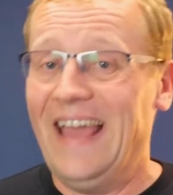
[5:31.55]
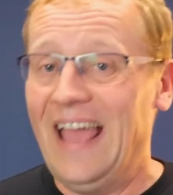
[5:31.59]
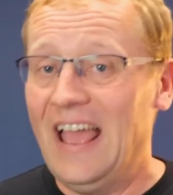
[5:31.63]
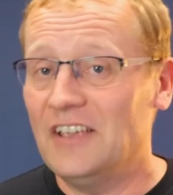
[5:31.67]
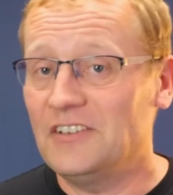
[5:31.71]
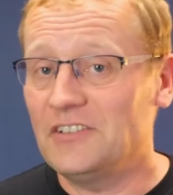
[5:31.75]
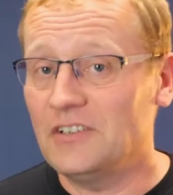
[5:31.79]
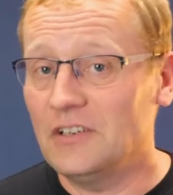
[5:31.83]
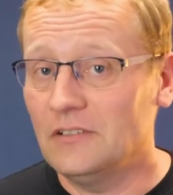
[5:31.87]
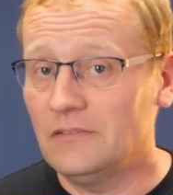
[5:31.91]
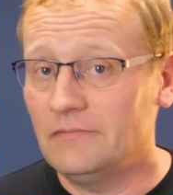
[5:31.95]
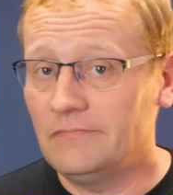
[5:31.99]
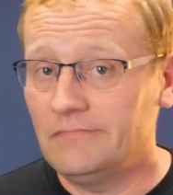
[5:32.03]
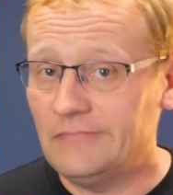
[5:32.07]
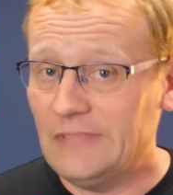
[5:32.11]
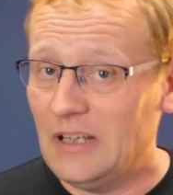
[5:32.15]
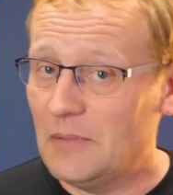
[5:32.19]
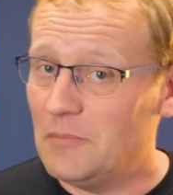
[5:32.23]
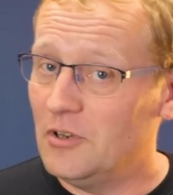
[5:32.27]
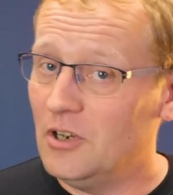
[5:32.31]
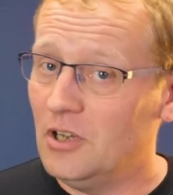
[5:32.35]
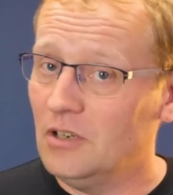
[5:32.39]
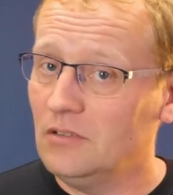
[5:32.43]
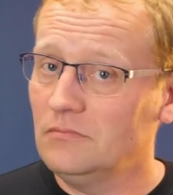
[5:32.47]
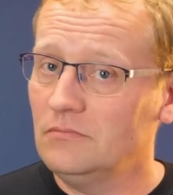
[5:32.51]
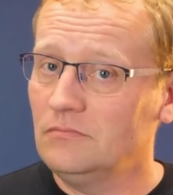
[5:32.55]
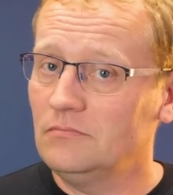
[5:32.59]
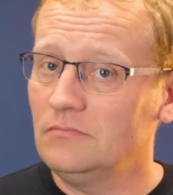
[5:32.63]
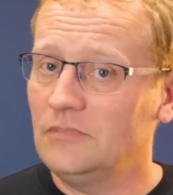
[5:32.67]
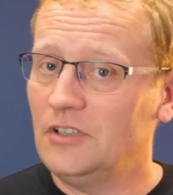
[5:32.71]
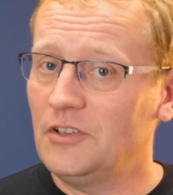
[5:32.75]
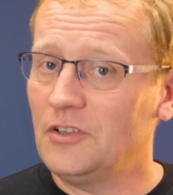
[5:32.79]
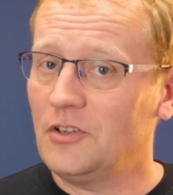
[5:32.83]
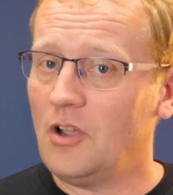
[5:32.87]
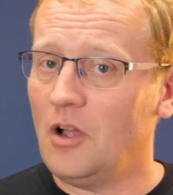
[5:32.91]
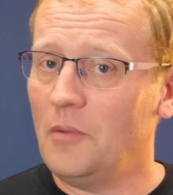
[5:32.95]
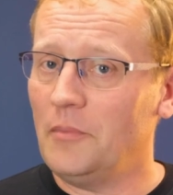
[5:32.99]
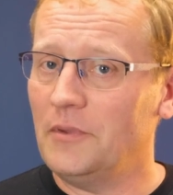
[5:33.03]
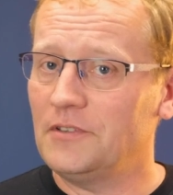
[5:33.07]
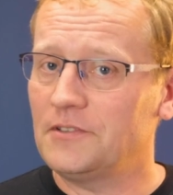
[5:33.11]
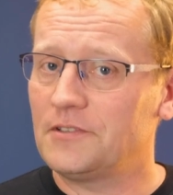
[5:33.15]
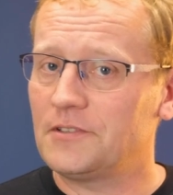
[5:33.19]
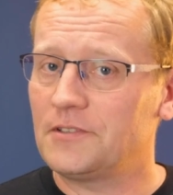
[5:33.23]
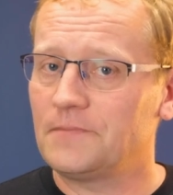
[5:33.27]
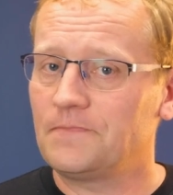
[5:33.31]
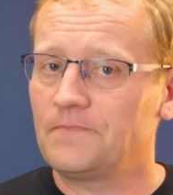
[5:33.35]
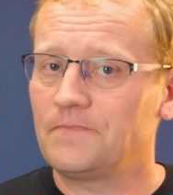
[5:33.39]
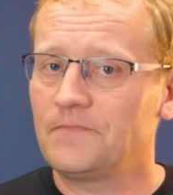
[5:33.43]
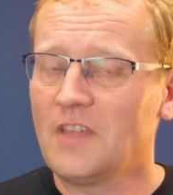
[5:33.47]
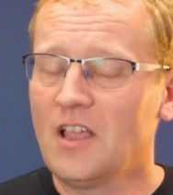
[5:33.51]
Azure? Let me know in the
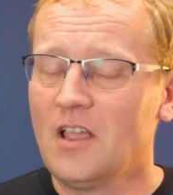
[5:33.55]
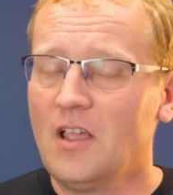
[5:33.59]
comments.